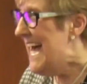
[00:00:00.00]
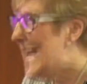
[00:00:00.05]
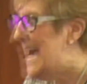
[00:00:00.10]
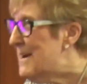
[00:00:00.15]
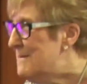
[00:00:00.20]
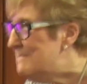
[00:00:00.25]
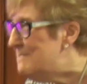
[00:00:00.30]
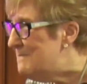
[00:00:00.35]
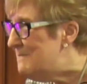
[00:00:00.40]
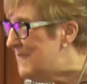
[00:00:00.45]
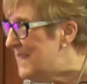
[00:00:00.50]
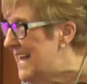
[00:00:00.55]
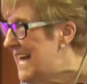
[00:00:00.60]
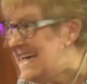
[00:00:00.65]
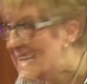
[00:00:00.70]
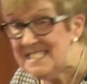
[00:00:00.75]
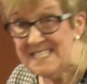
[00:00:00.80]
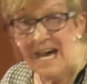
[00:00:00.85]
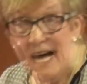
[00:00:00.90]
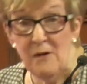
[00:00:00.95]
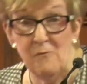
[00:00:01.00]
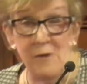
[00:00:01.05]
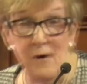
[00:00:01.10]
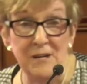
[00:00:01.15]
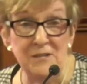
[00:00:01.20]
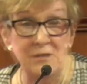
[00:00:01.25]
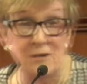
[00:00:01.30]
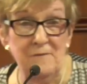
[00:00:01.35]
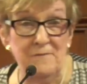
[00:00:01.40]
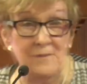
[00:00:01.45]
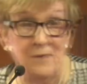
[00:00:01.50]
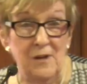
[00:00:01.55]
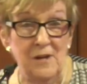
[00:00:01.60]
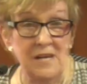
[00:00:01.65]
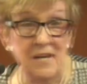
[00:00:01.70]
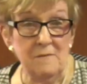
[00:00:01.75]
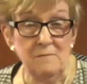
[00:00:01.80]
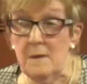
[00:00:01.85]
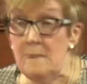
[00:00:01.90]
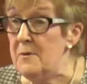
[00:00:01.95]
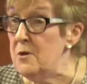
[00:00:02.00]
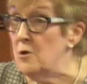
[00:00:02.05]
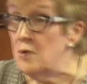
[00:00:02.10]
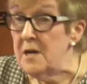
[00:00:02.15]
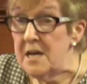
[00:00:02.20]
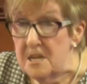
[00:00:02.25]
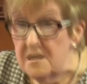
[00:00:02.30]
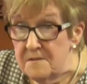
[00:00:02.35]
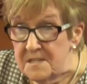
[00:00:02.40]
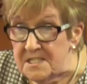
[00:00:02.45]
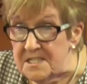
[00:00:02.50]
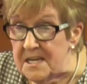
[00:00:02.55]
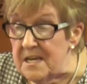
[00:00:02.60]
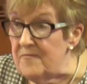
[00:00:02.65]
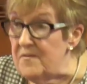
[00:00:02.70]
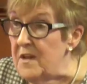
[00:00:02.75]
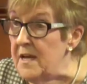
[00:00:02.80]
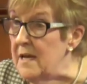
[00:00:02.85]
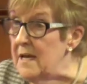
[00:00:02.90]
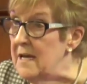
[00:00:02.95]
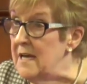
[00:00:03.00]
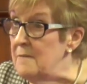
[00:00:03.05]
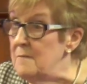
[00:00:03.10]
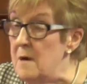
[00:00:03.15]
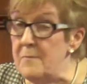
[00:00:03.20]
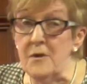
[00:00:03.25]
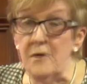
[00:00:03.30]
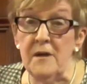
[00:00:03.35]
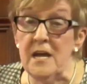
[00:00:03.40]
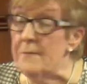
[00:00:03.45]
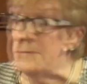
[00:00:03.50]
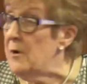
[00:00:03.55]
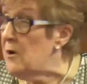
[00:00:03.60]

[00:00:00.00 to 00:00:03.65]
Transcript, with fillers: him. Isn't that wonderful? Maybe you're here this evening. Maybe you're here